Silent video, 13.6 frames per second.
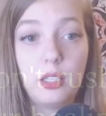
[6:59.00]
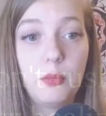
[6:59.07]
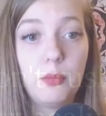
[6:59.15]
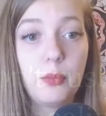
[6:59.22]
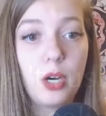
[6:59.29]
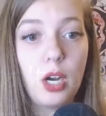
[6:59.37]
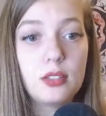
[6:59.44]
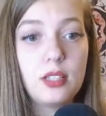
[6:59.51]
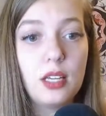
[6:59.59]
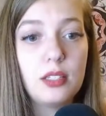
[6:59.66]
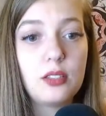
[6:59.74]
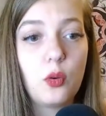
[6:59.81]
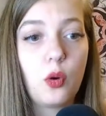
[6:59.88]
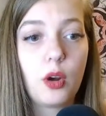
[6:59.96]

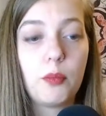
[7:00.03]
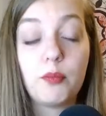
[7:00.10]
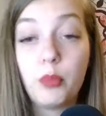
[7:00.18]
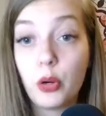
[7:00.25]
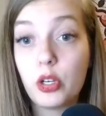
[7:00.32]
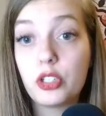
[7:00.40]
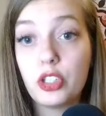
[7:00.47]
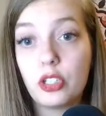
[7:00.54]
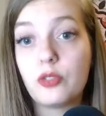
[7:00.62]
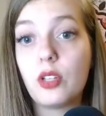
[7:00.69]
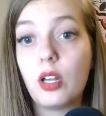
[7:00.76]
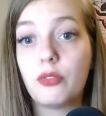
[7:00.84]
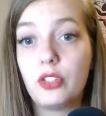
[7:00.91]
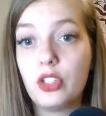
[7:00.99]
process or push
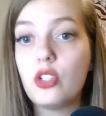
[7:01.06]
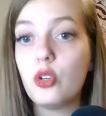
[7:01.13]
yourself too